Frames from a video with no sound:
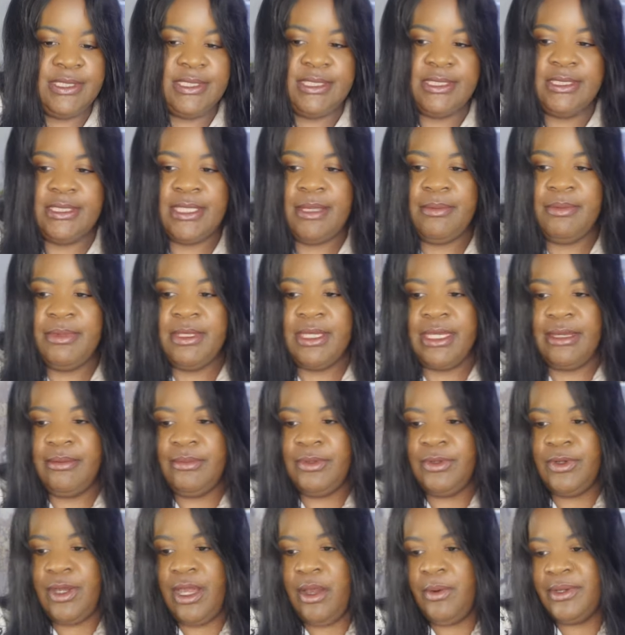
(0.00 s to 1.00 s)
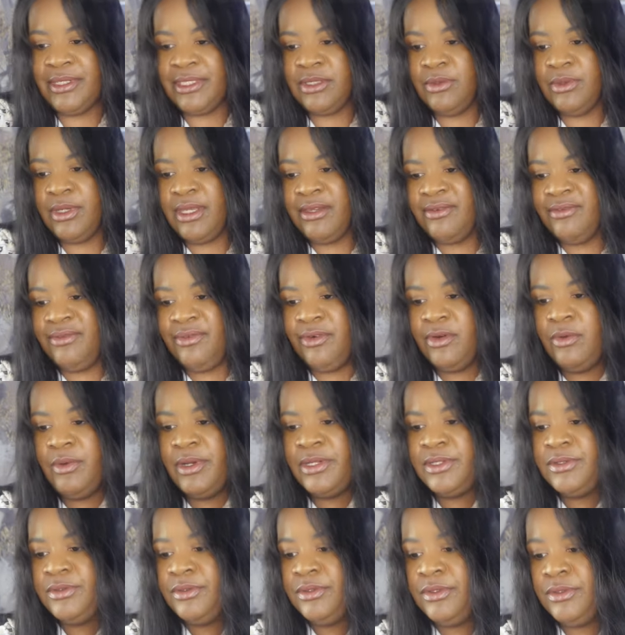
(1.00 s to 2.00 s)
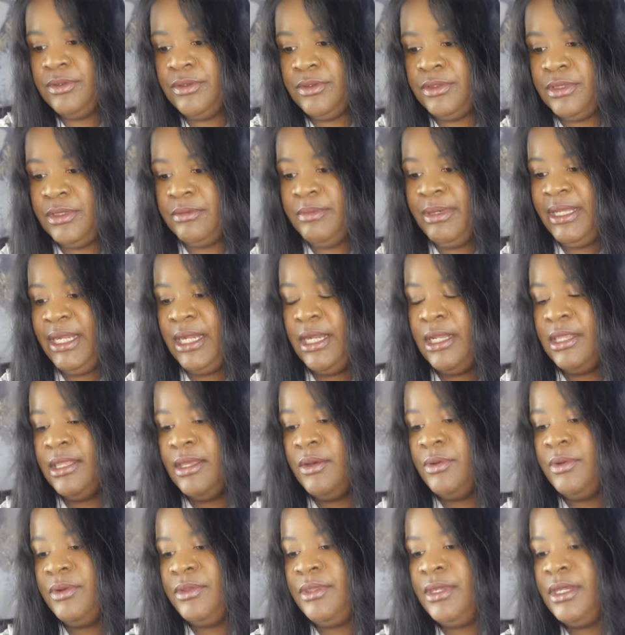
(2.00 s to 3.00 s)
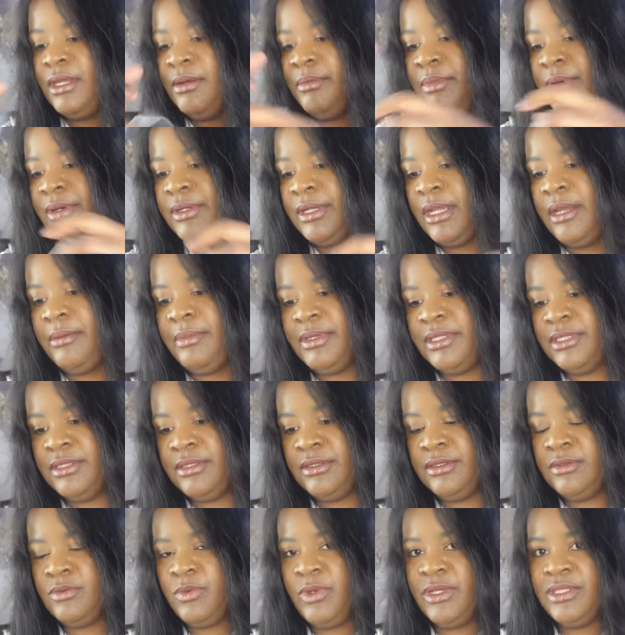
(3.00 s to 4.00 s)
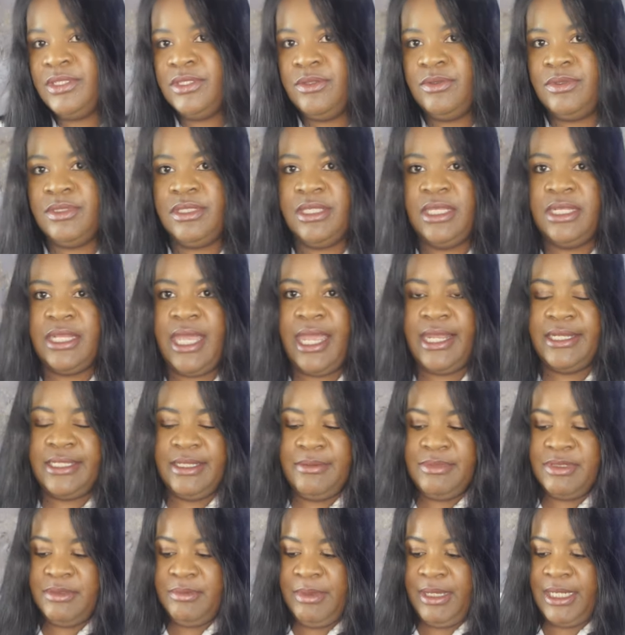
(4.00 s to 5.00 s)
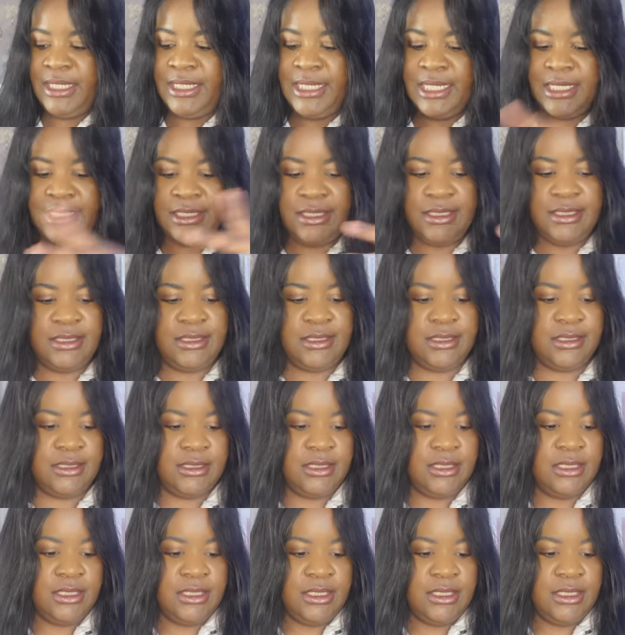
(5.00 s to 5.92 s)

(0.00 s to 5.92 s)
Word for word: something I'm, i was looking forward to use but uh, the good thing about amazon once you send items back like this